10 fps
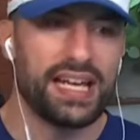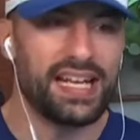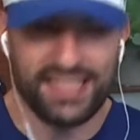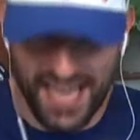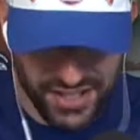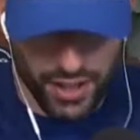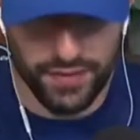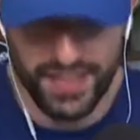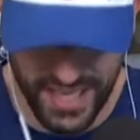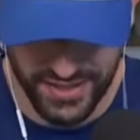He takes
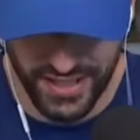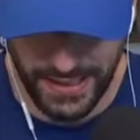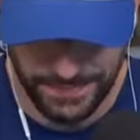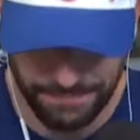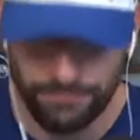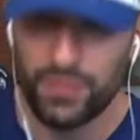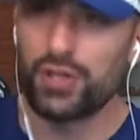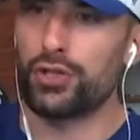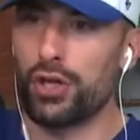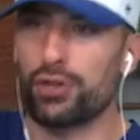off his headset,
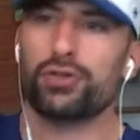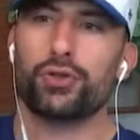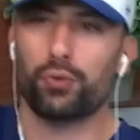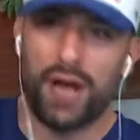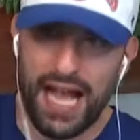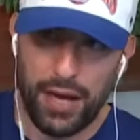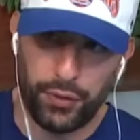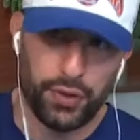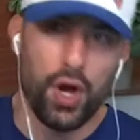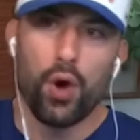turns
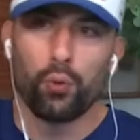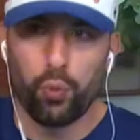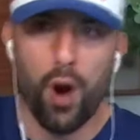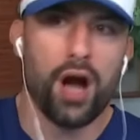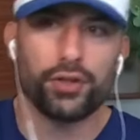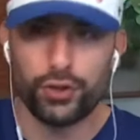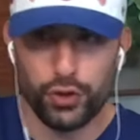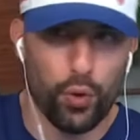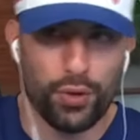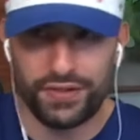around, walks
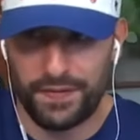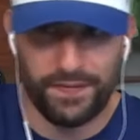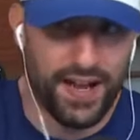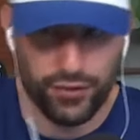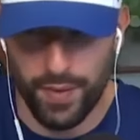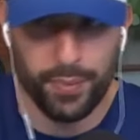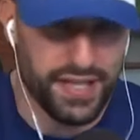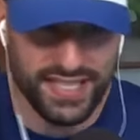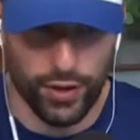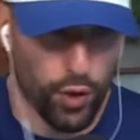towards the fans. Remember,
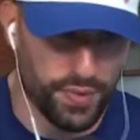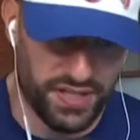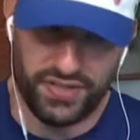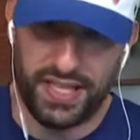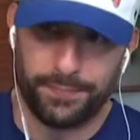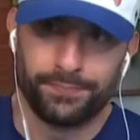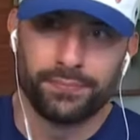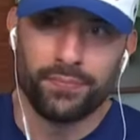he's at home in this game.